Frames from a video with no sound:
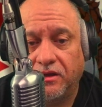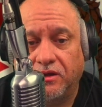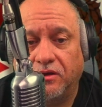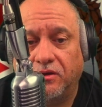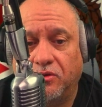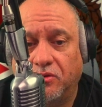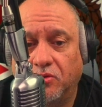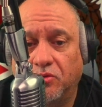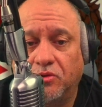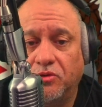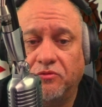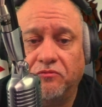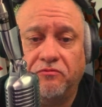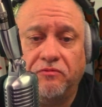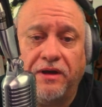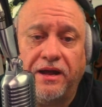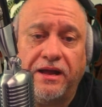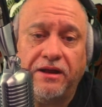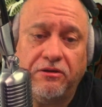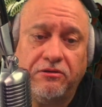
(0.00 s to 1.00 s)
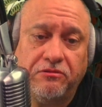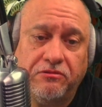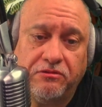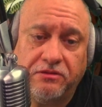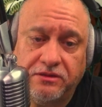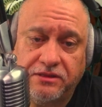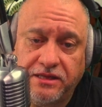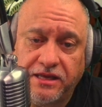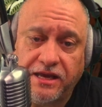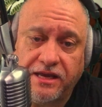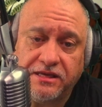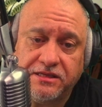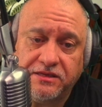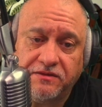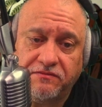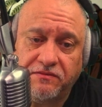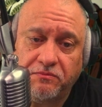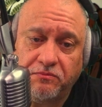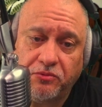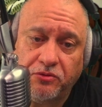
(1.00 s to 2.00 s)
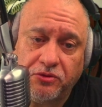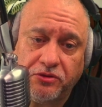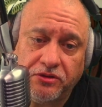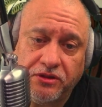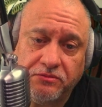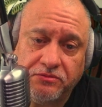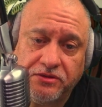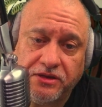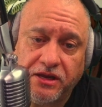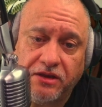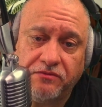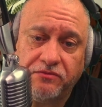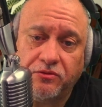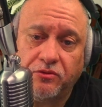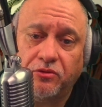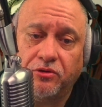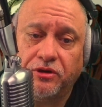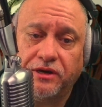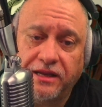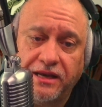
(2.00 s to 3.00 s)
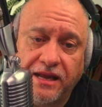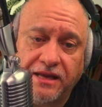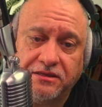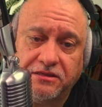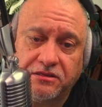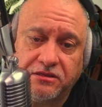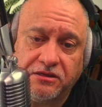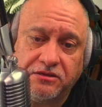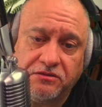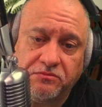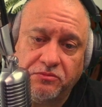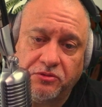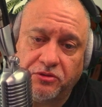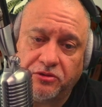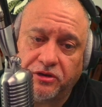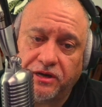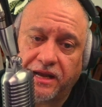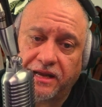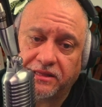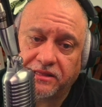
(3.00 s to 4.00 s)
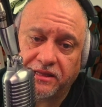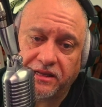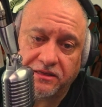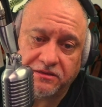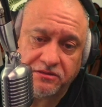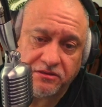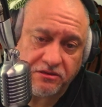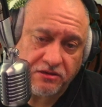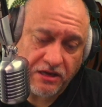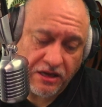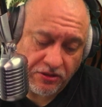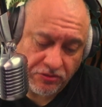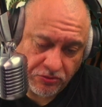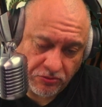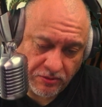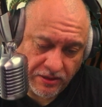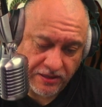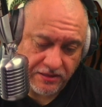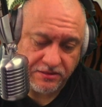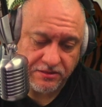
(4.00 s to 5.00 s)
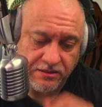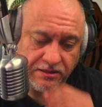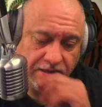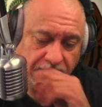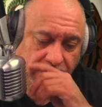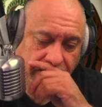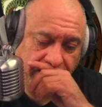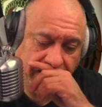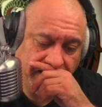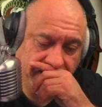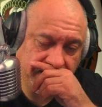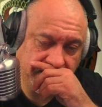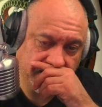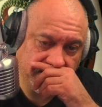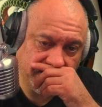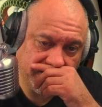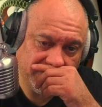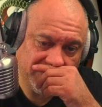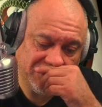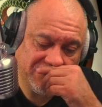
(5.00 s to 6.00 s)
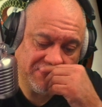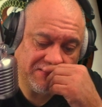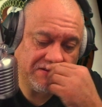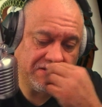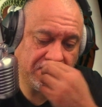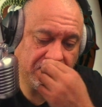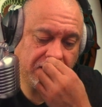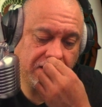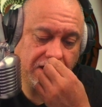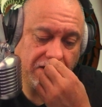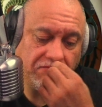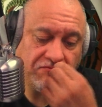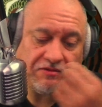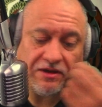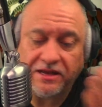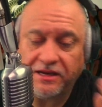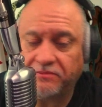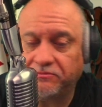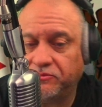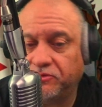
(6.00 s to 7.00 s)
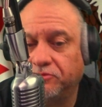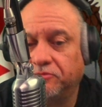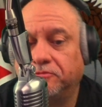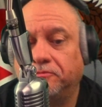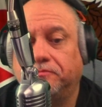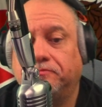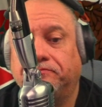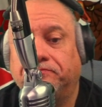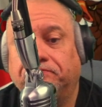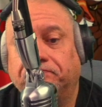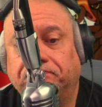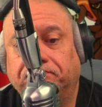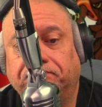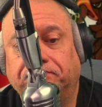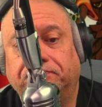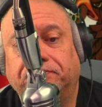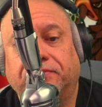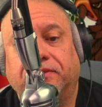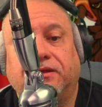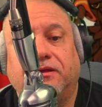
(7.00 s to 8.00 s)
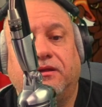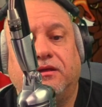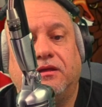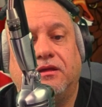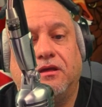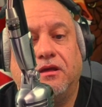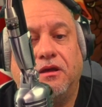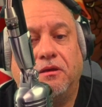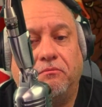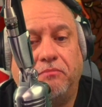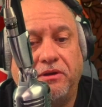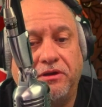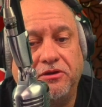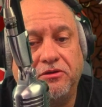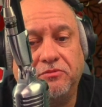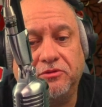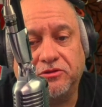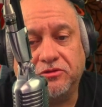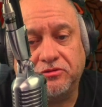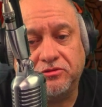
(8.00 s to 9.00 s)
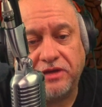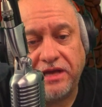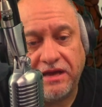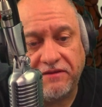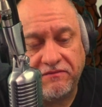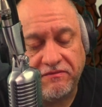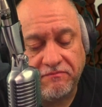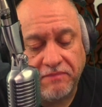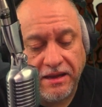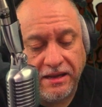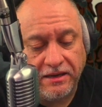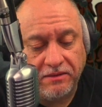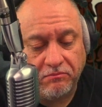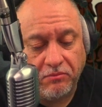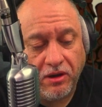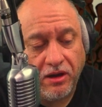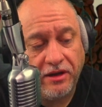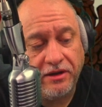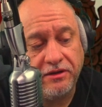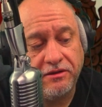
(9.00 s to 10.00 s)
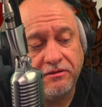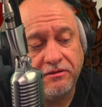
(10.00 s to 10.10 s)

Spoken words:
Who can file the ISF importer themselves or a licensed custom broker acting as their authorized agent can file them too. But you must also have a valid bond,